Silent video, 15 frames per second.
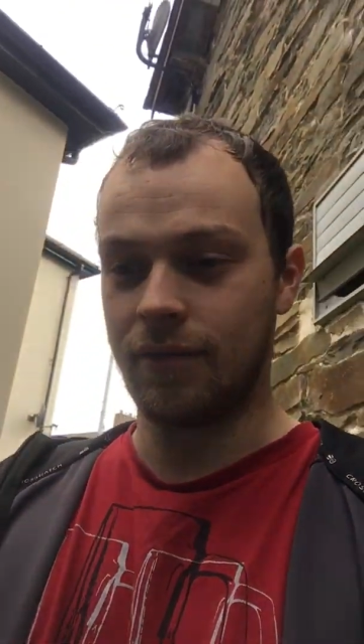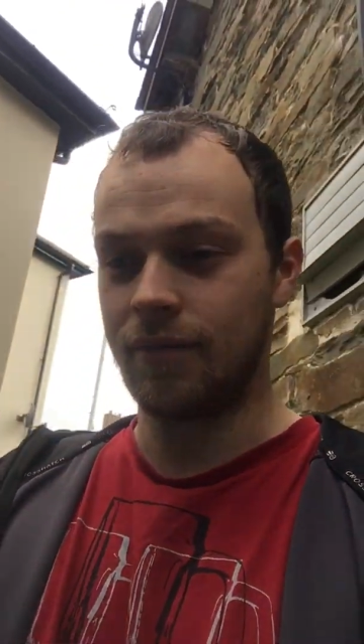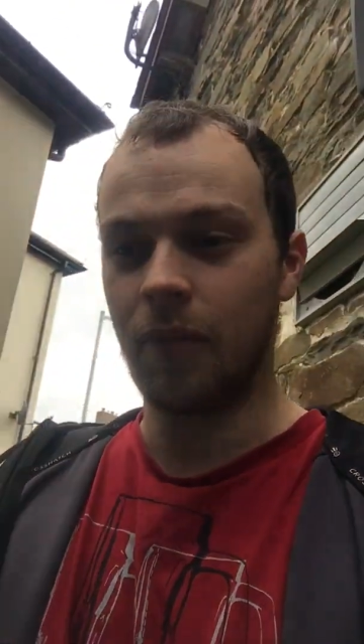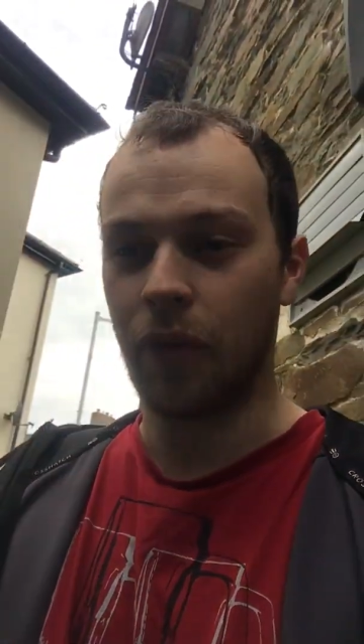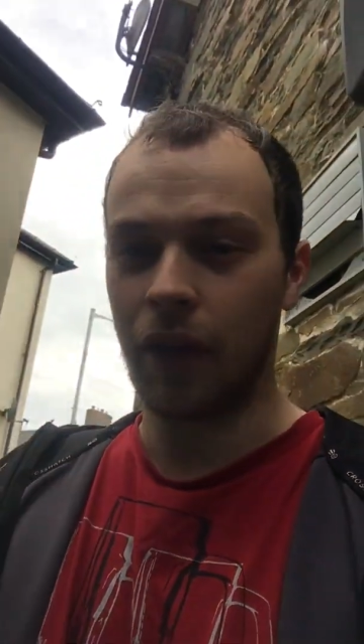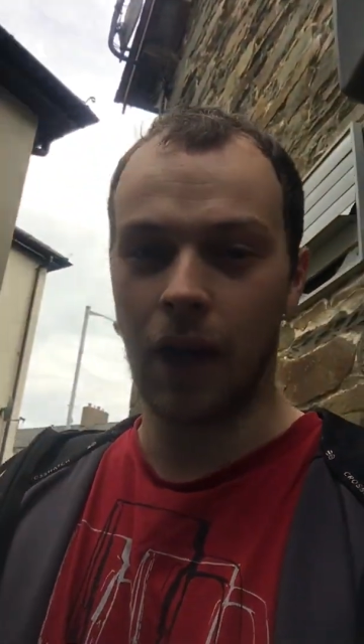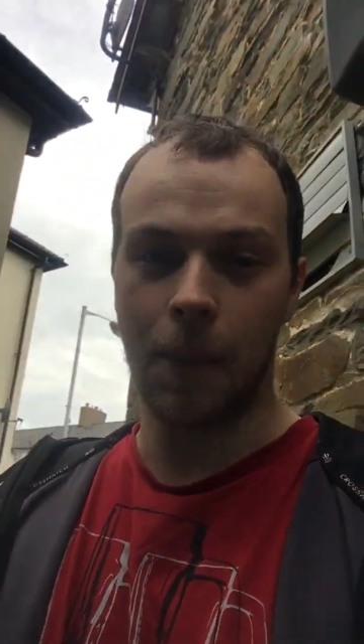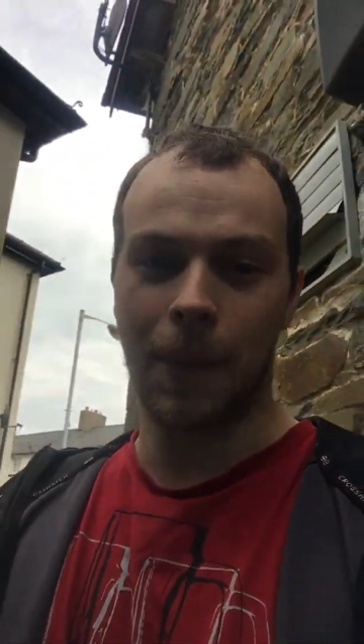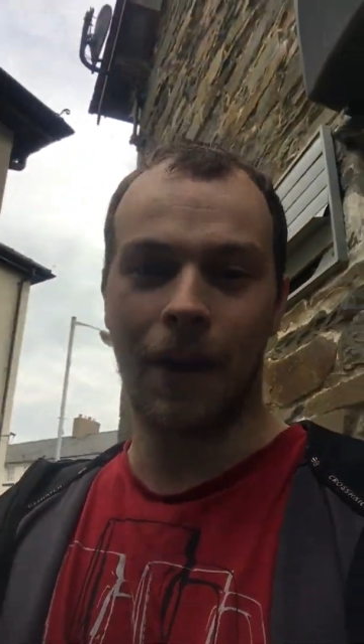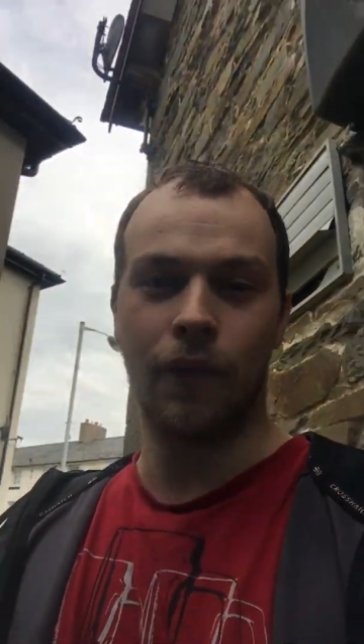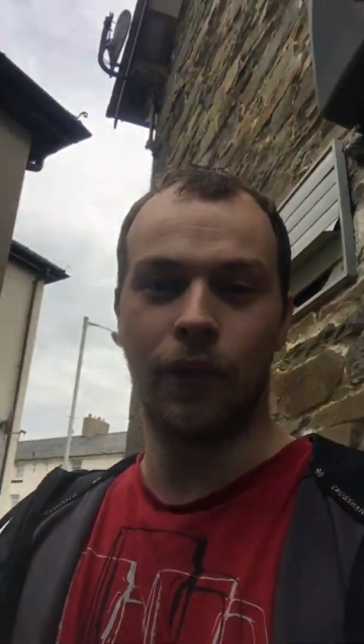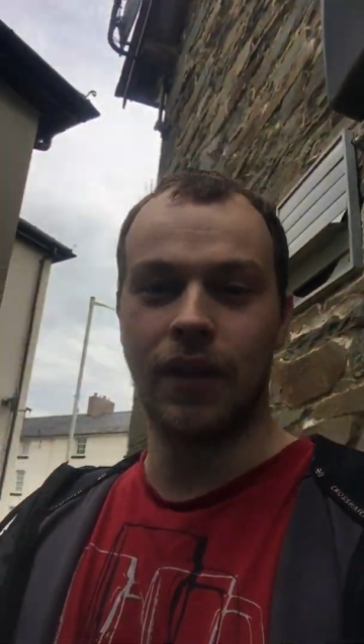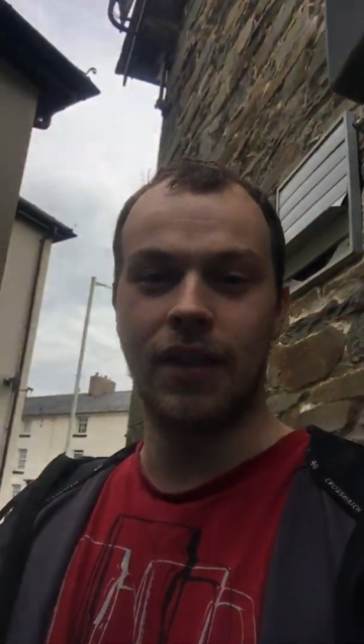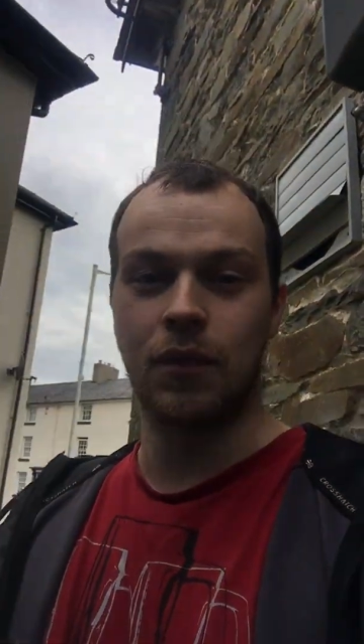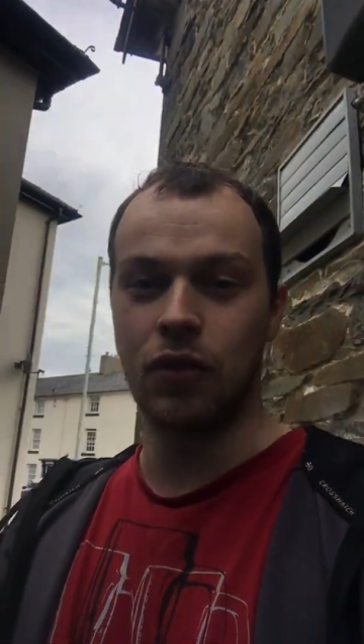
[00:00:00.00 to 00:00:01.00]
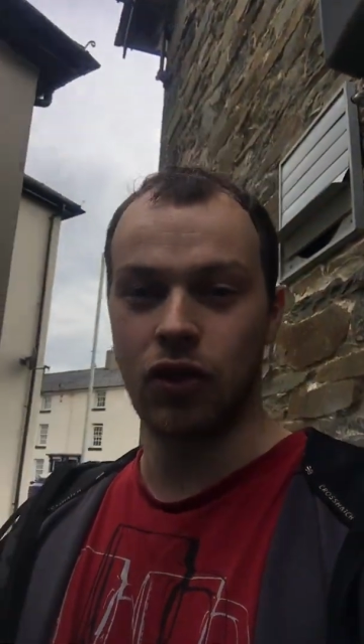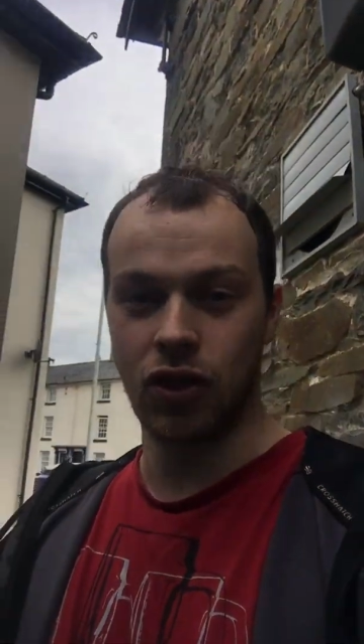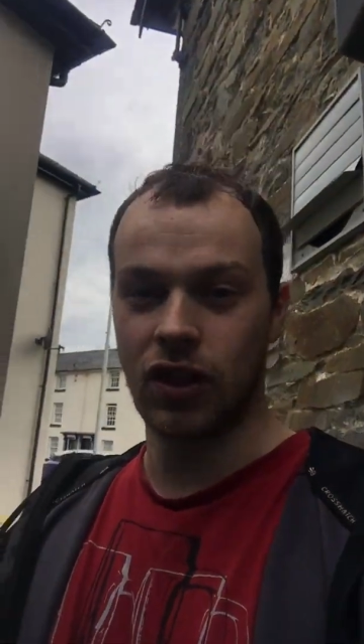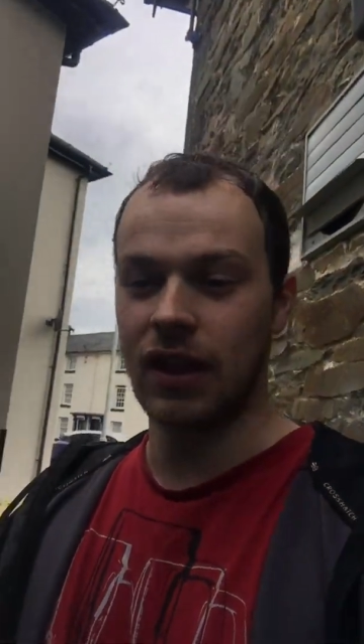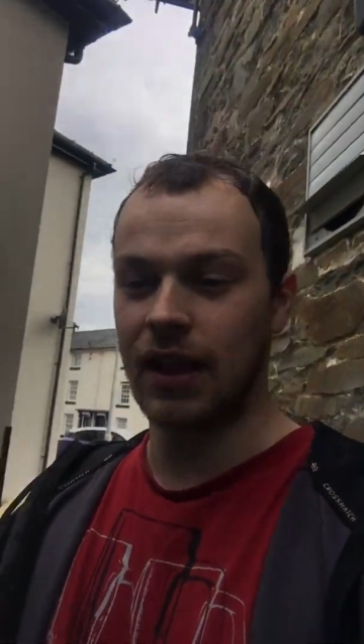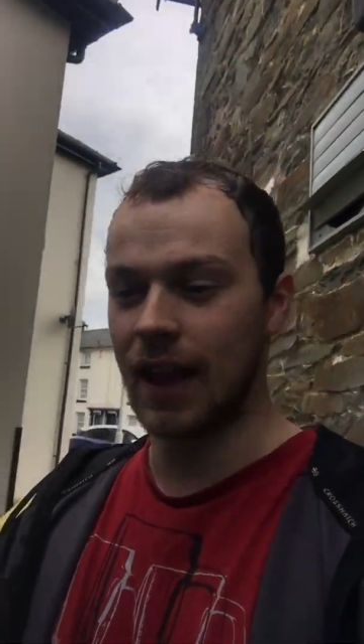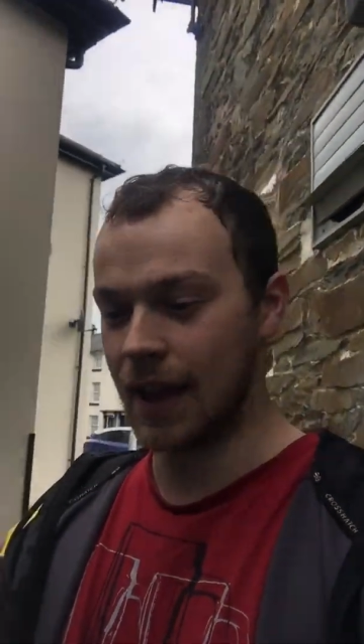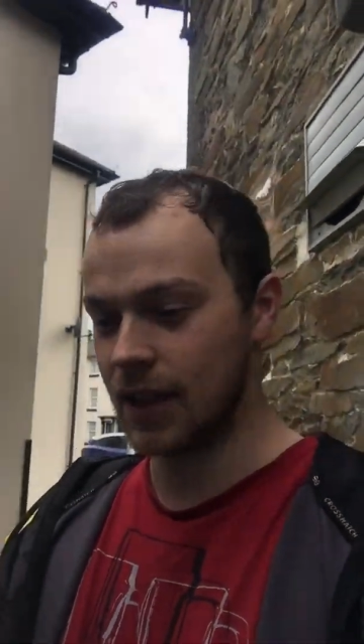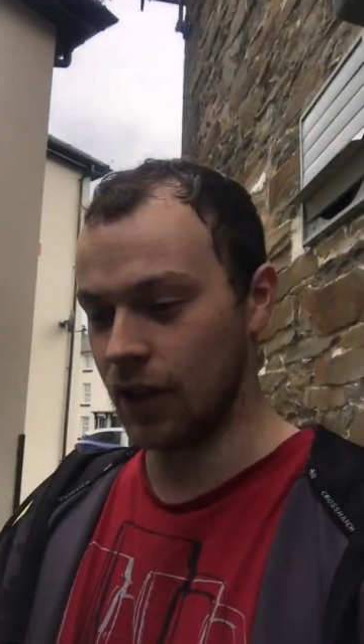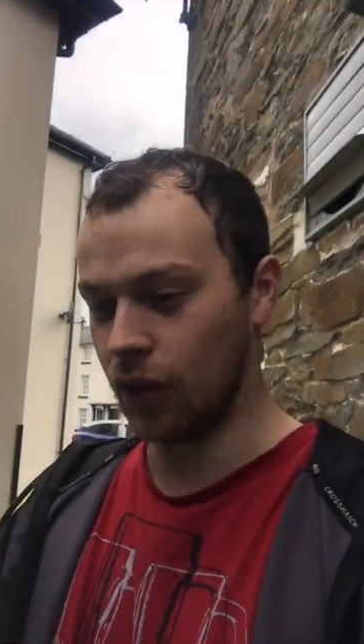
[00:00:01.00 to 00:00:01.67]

thing about this, it was just a guess.